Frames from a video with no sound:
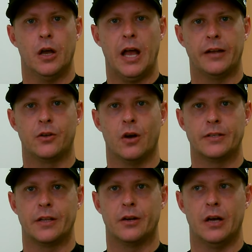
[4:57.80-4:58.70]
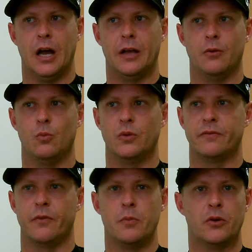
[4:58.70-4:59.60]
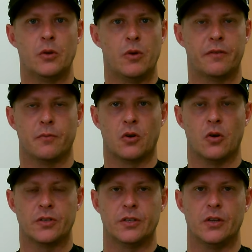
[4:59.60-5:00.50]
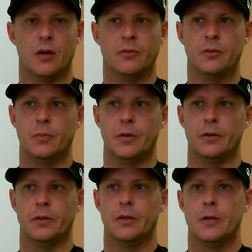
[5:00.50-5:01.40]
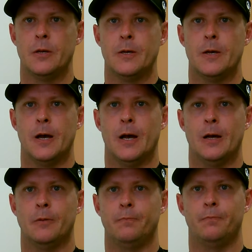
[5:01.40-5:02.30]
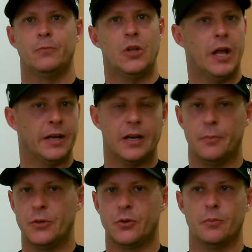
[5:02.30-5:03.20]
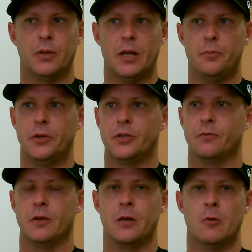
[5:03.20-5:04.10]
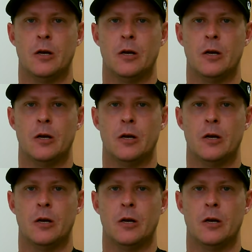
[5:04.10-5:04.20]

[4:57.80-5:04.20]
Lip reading: had guys that I was familiar with from across the diamond, but ended up in AAA pitching really